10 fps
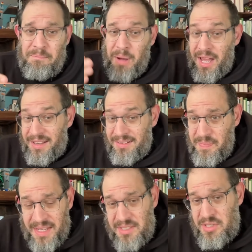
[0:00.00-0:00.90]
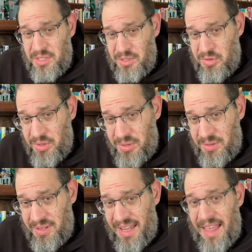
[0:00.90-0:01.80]
But it's still true,
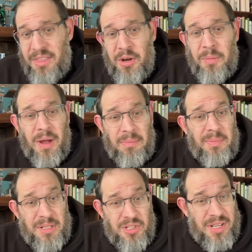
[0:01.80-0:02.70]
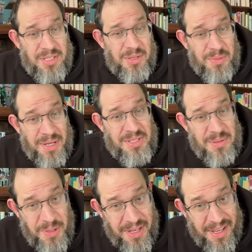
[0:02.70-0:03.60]
and there are probably gentler ways to
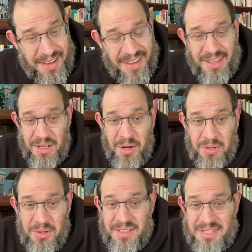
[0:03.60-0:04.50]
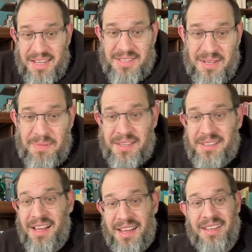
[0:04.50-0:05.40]
put it. You know, you can say something
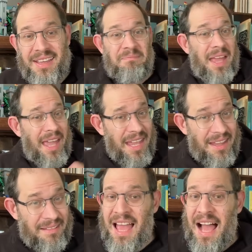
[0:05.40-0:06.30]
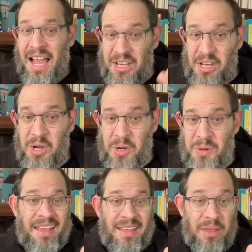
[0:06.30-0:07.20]
like, hey, I know
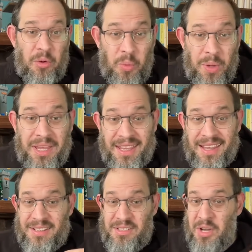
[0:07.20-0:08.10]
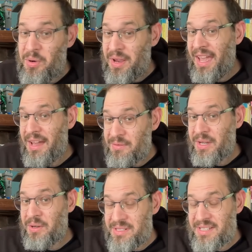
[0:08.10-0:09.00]
that we don't have
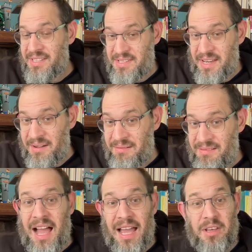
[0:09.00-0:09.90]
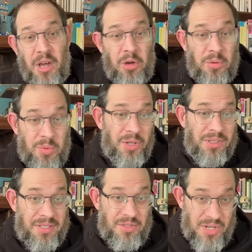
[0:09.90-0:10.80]
guarantees now. I know the world
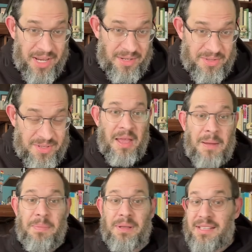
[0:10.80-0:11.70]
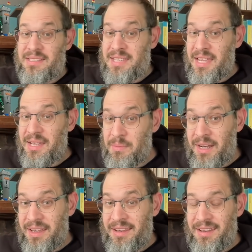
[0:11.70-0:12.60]
has changed, but let's take a
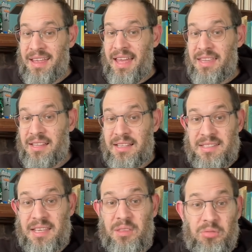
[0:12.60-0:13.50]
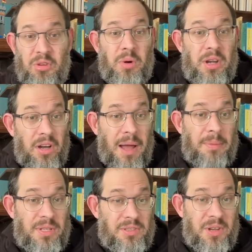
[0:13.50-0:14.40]
minute and let's think through what our
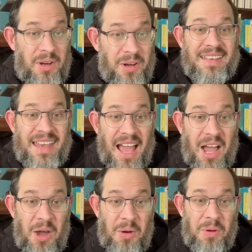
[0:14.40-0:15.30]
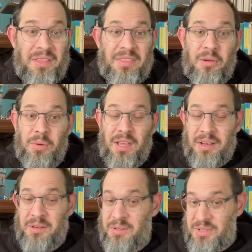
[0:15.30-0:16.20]
options are now that we
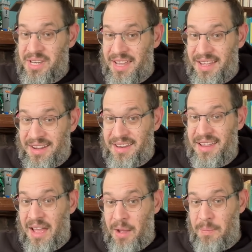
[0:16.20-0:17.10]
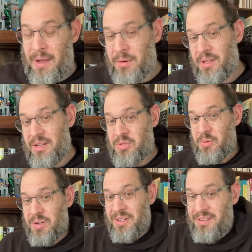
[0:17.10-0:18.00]
understand how power laws
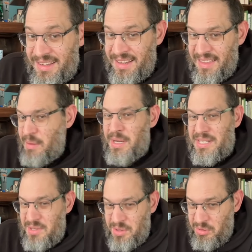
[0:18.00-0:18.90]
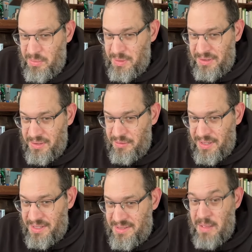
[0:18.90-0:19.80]
work. And they might still throw a beer in your
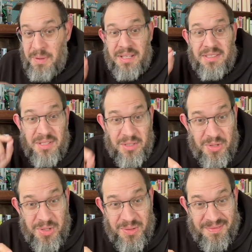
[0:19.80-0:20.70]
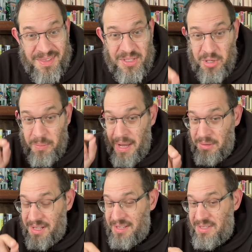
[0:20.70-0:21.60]
face, but it's still true. So power
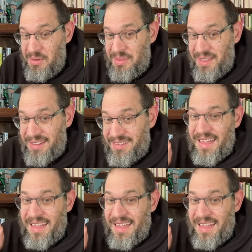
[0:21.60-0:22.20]
laws are a thing.